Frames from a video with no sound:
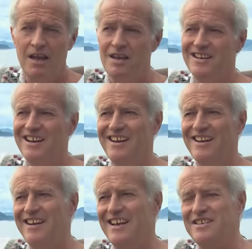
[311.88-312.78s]
And
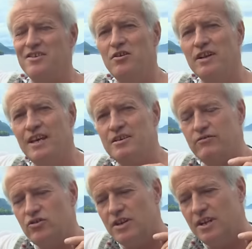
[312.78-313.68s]
it's not a case
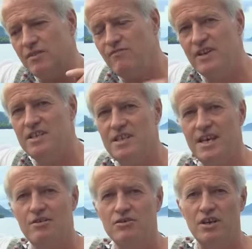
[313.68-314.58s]
of trying to convince
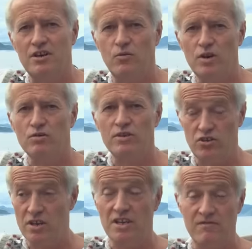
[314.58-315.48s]
the outside world.
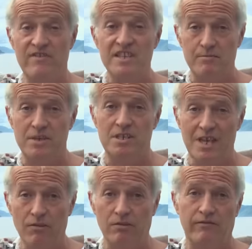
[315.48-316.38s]
It's trying to convince
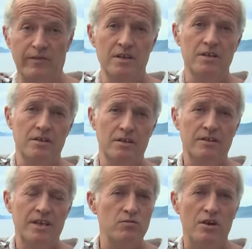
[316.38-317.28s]
myself.
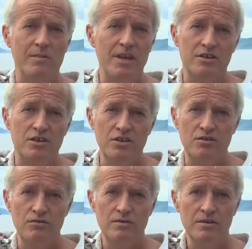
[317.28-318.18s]
That's what I'm here to
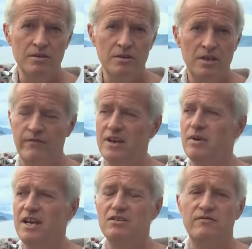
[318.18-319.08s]
do. If
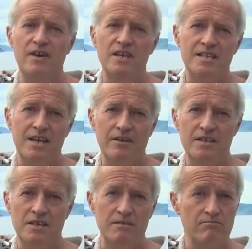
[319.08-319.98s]
anybody else finds out
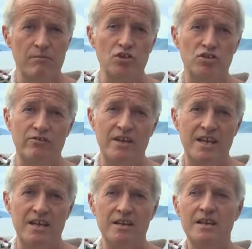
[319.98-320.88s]
there's a monster in
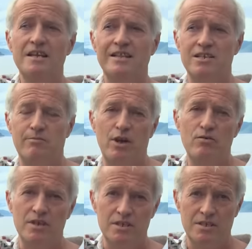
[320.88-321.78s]
here, that's a
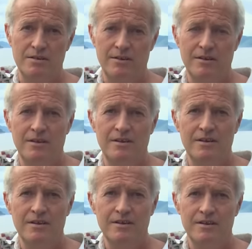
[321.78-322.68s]
bonus.
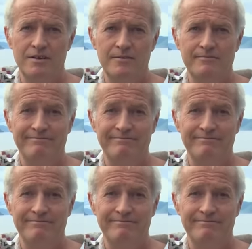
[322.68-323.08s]
Well, And would you